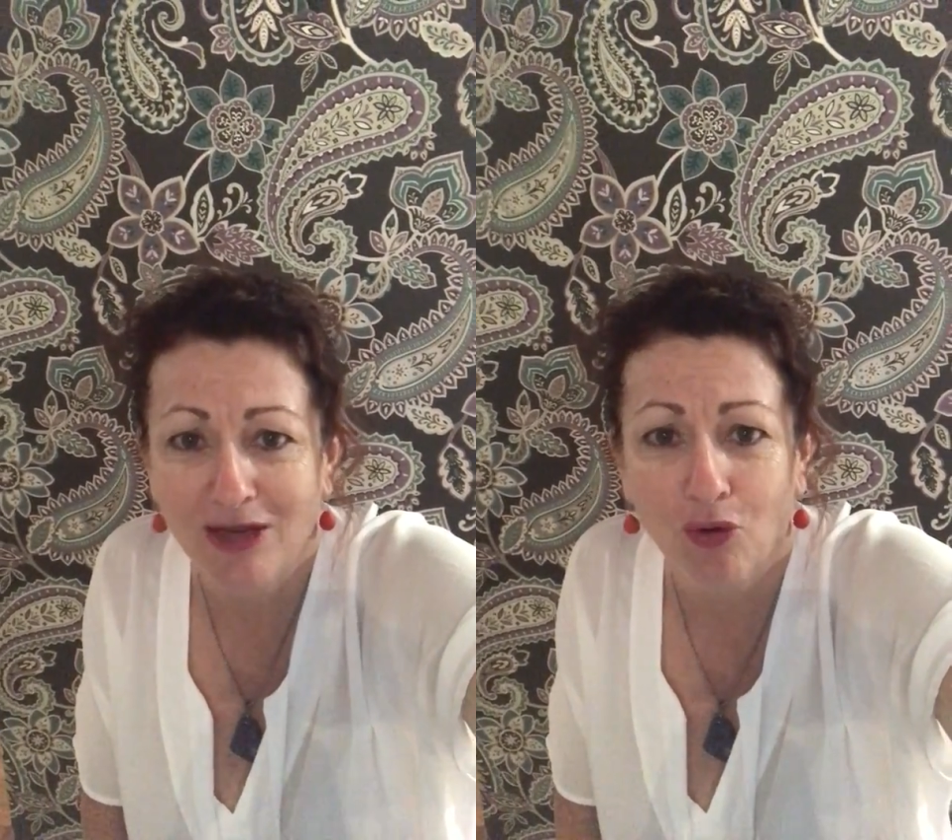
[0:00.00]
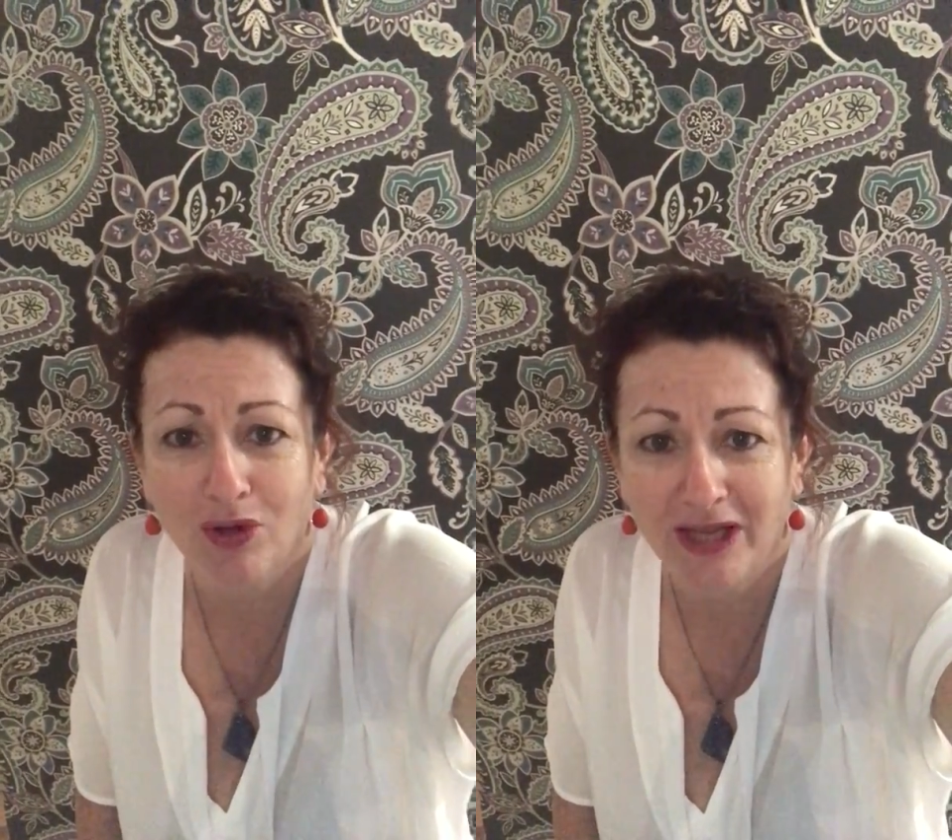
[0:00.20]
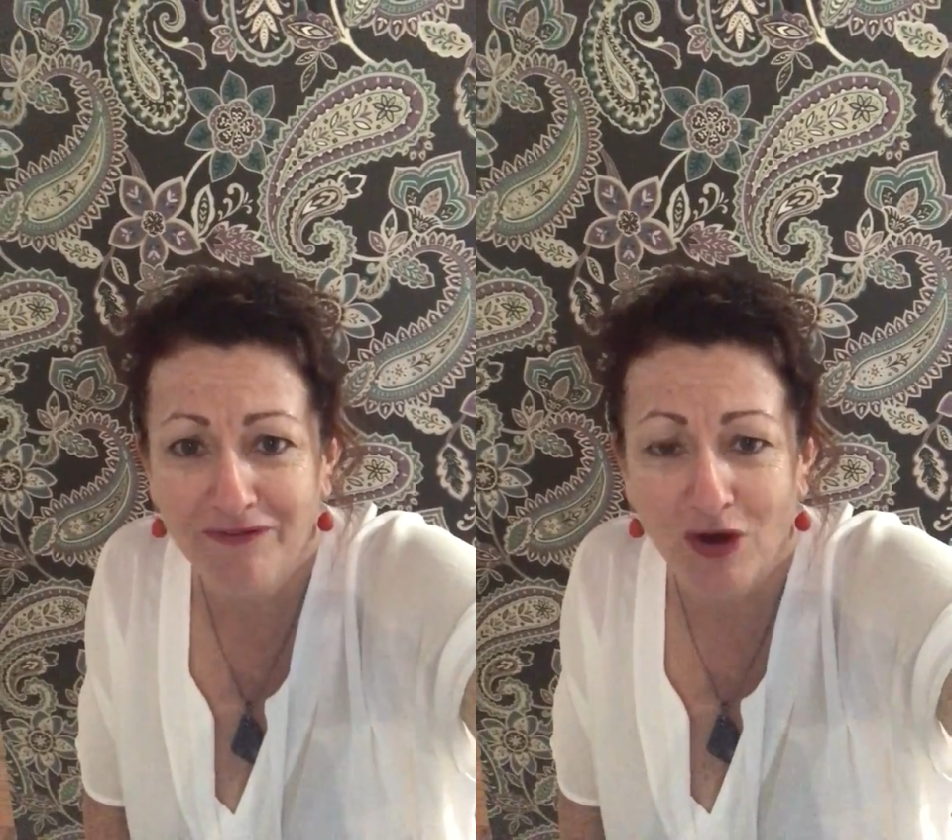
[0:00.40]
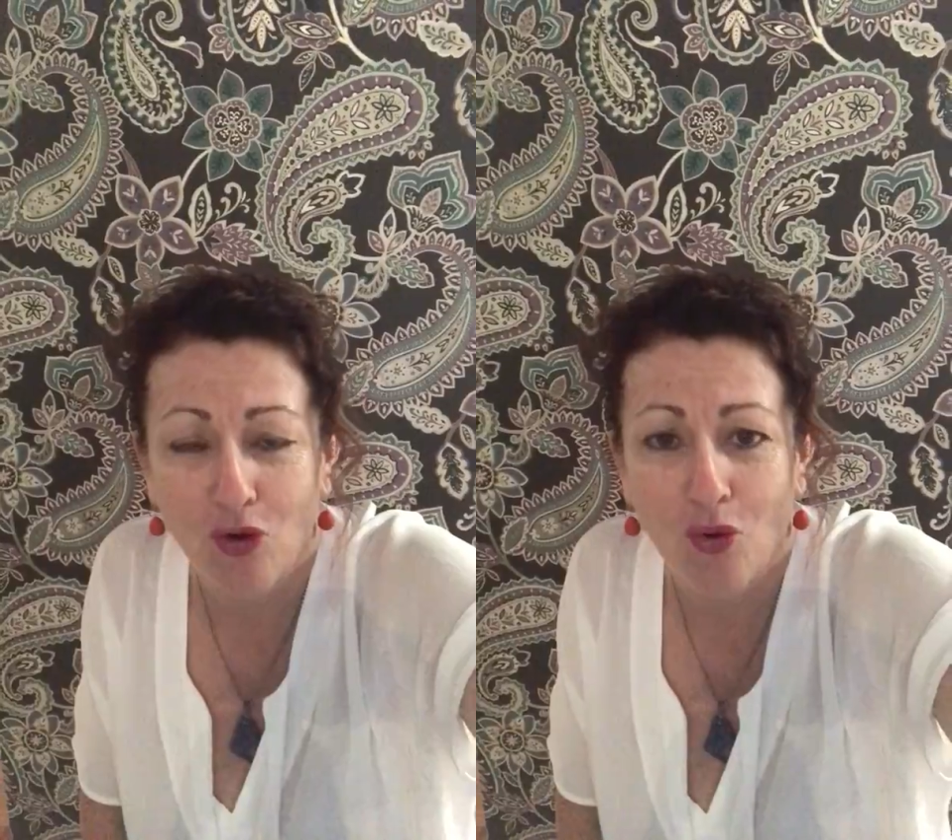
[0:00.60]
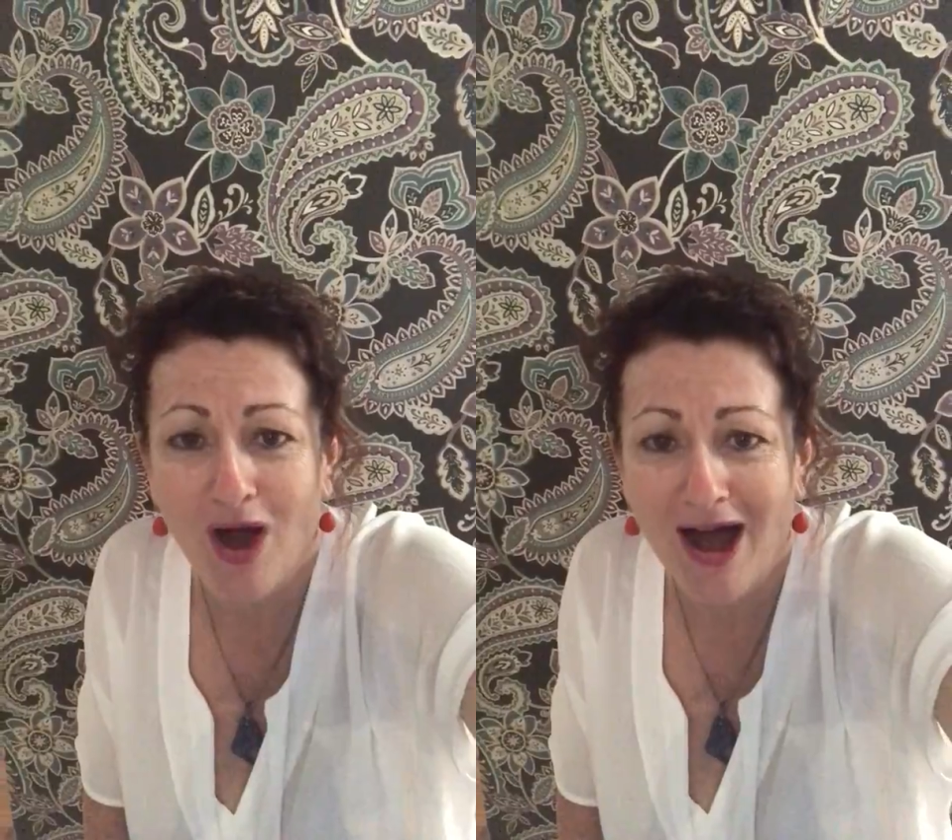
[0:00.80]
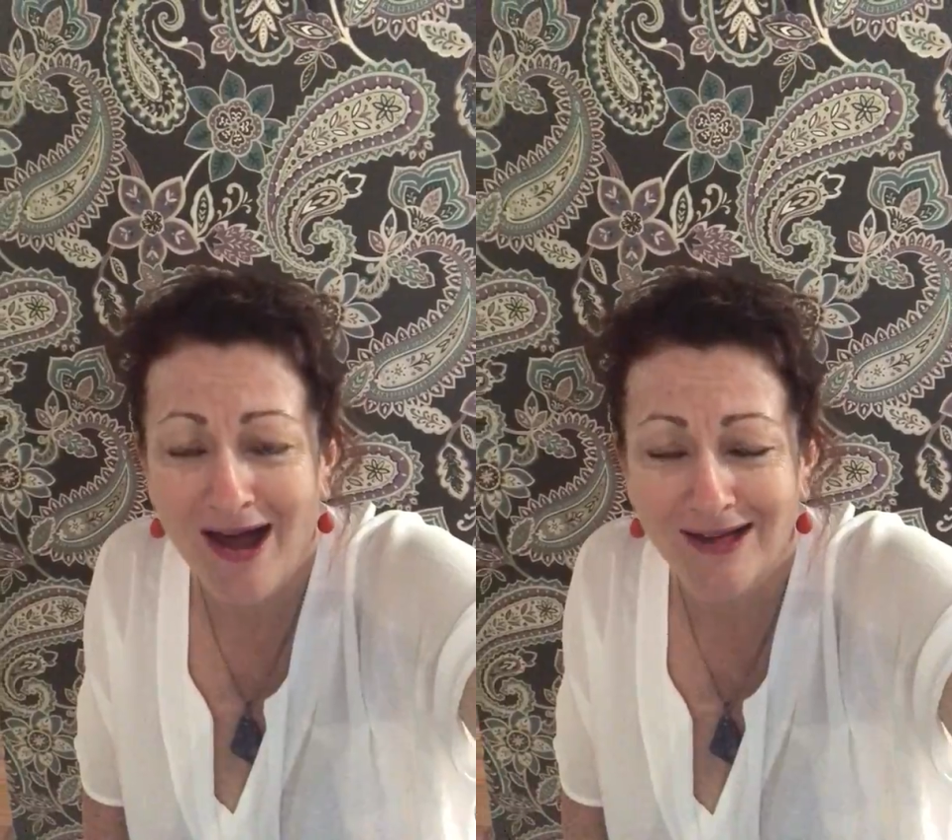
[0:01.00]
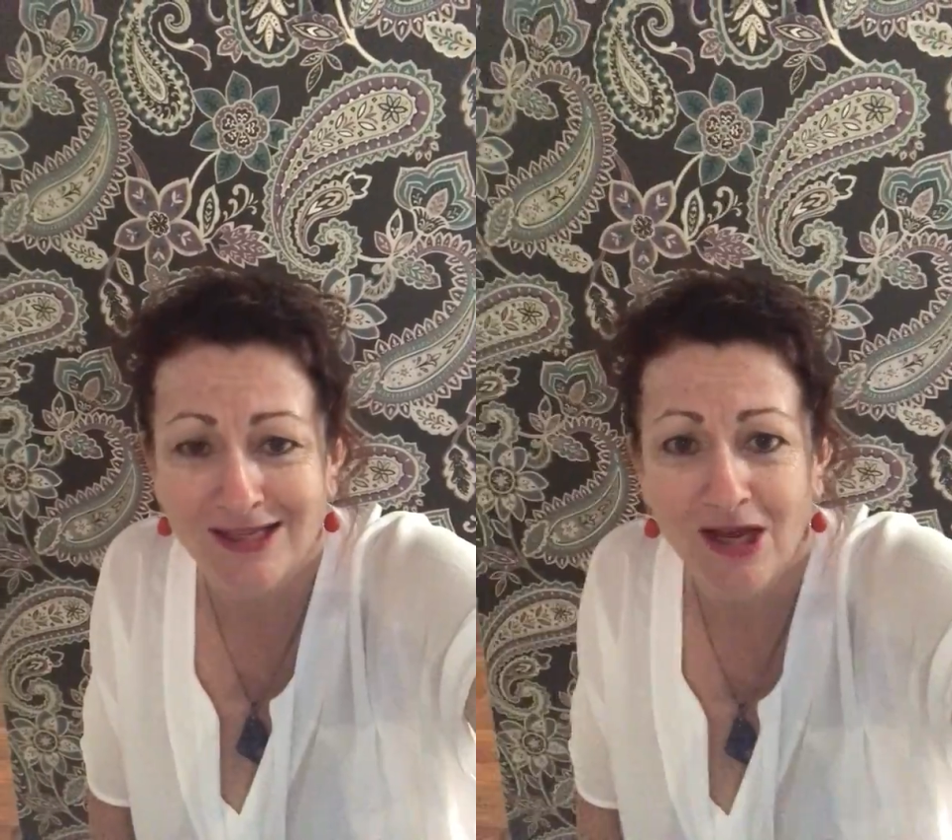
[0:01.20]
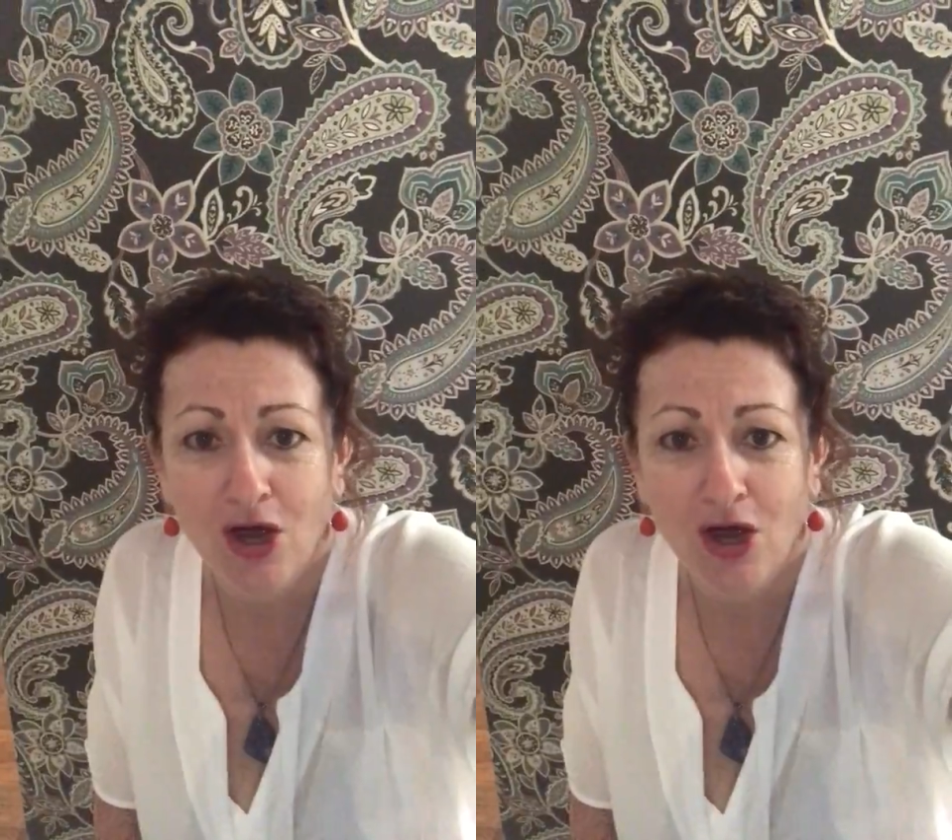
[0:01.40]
or liver or heart